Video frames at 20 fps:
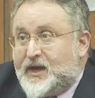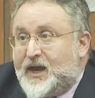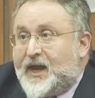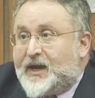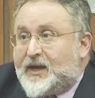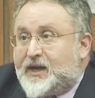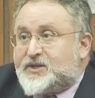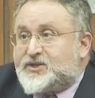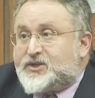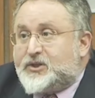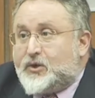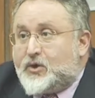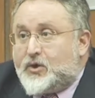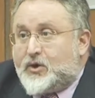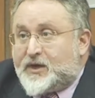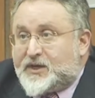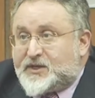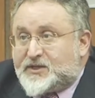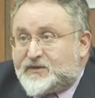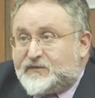And as
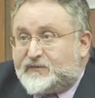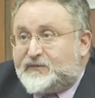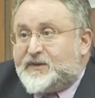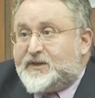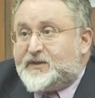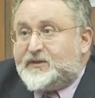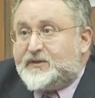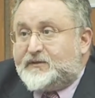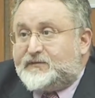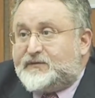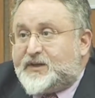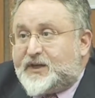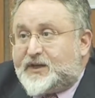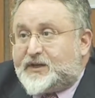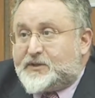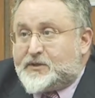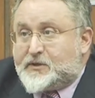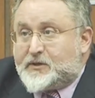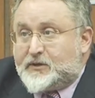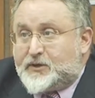long as a field of
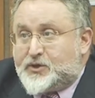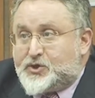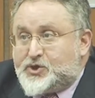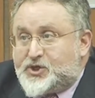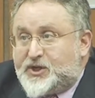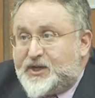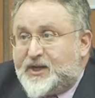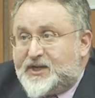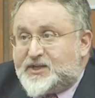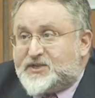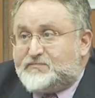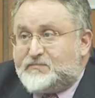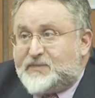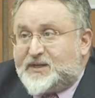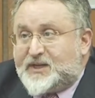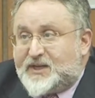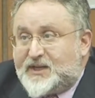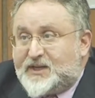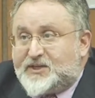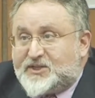technology has
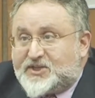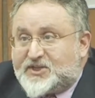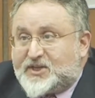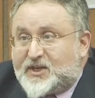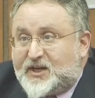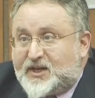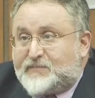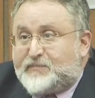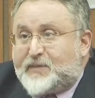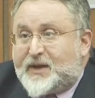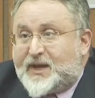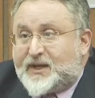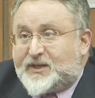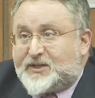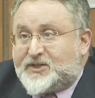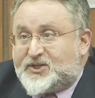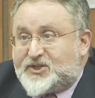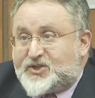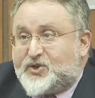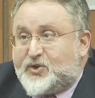been inside
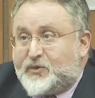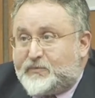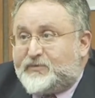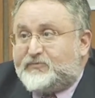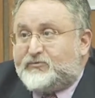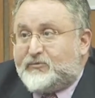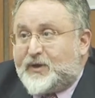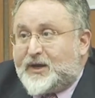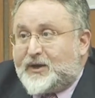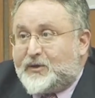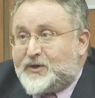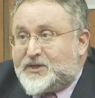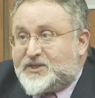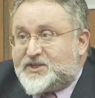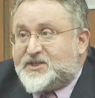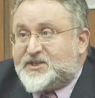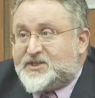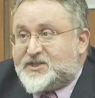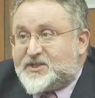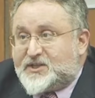patent scope throughout its
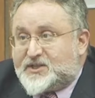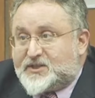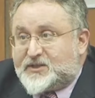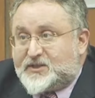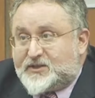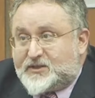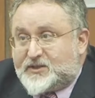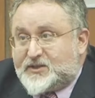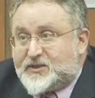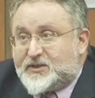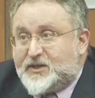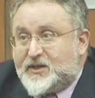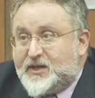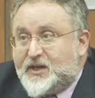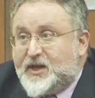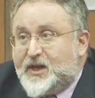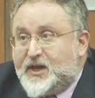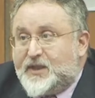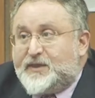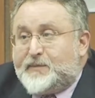existence,
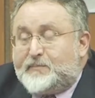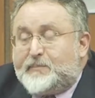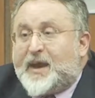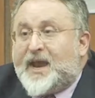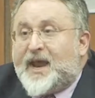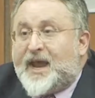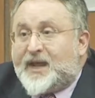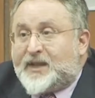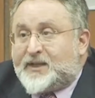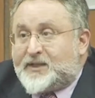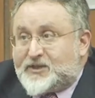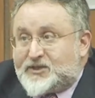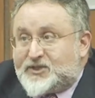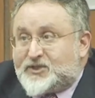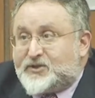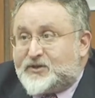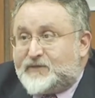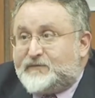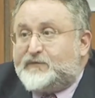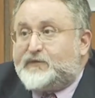the patents
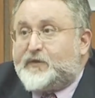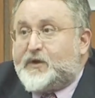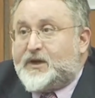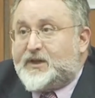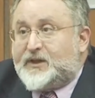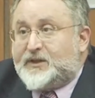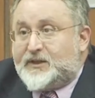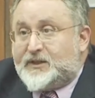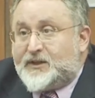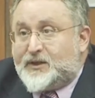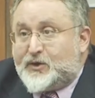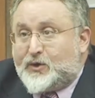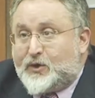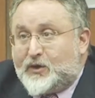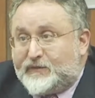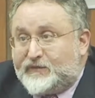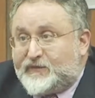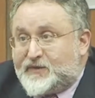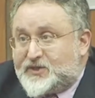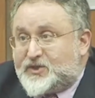on file in the
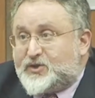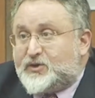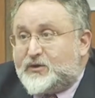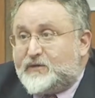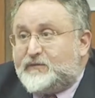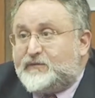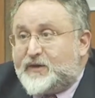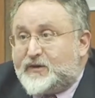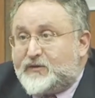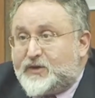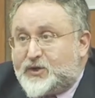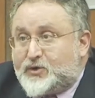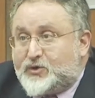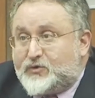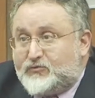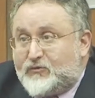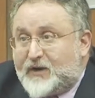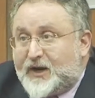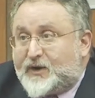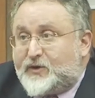office are a very
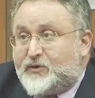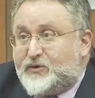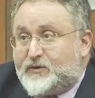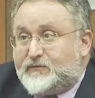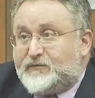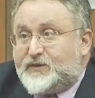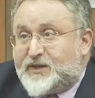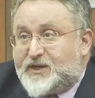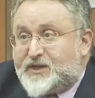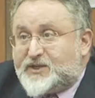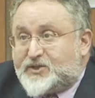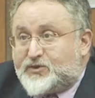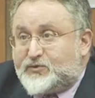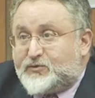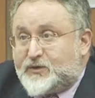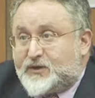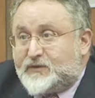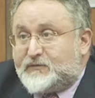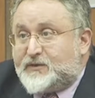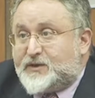good record of the
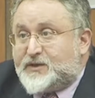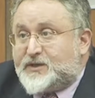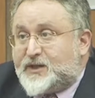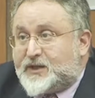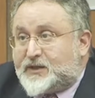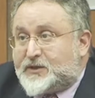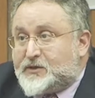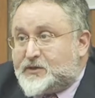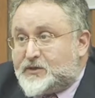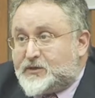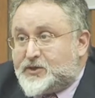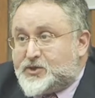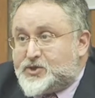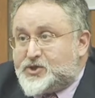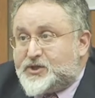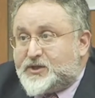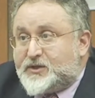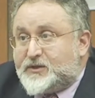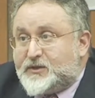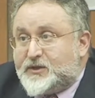history of the
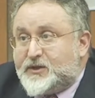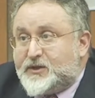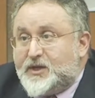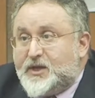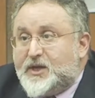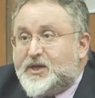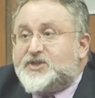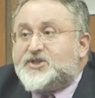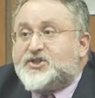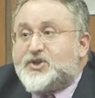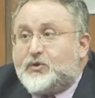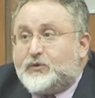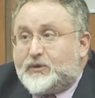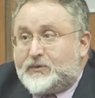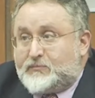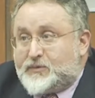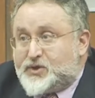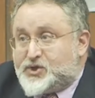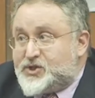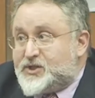technology.
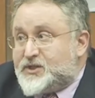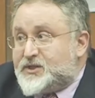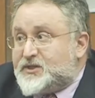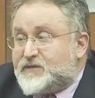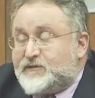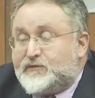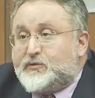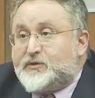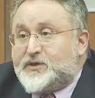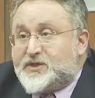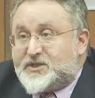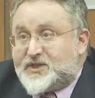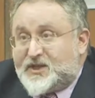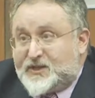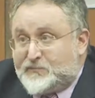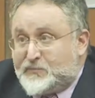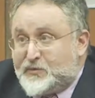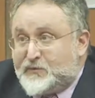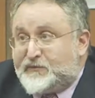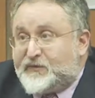Sewing machines, for
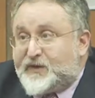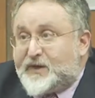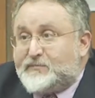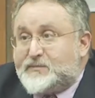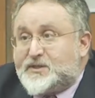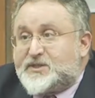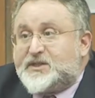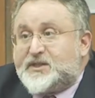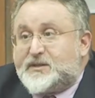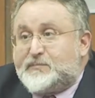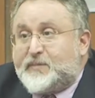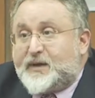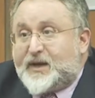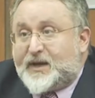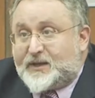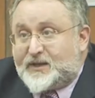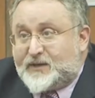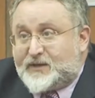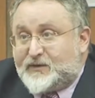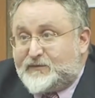example, famously
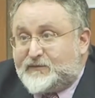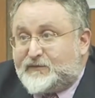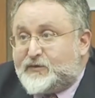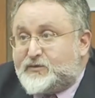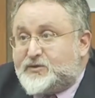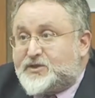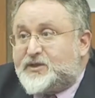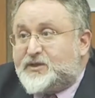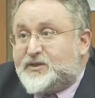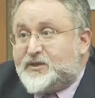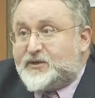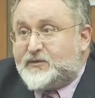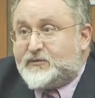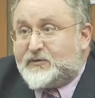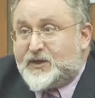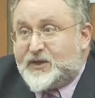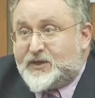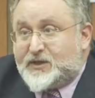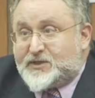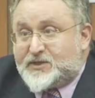patented first in the
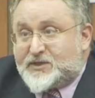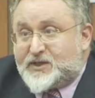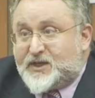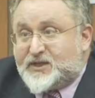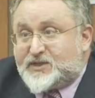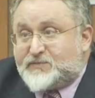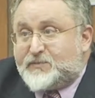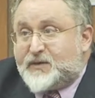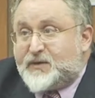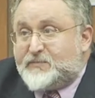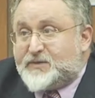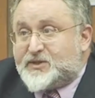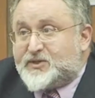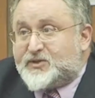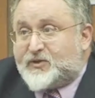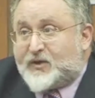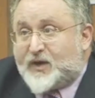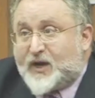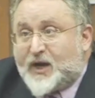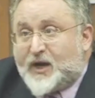United States by
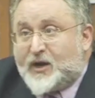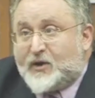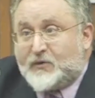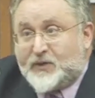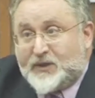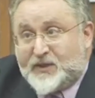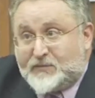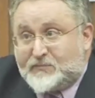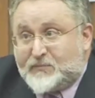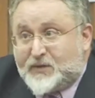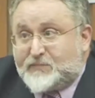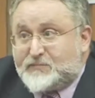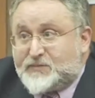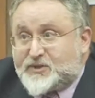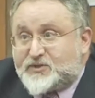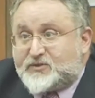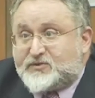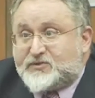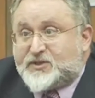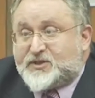Mr. Howe and then by
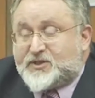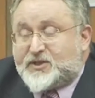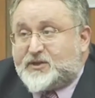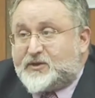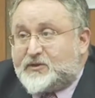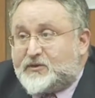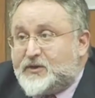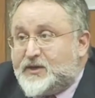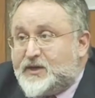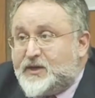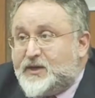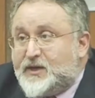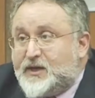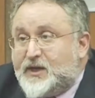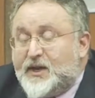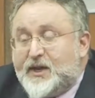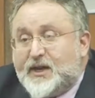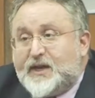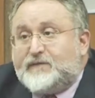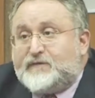Mr. Singer.
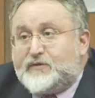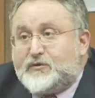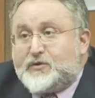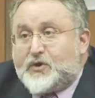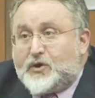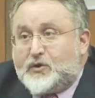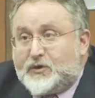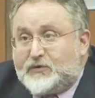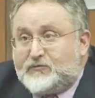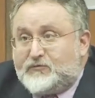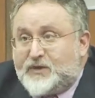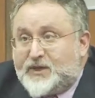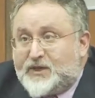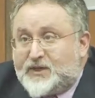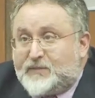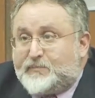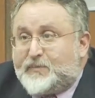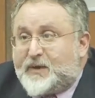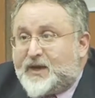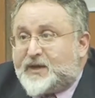If you go and read
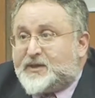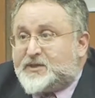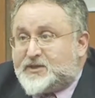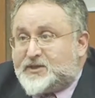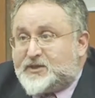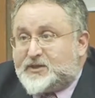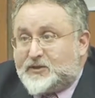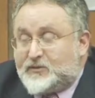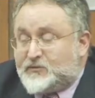the patents in the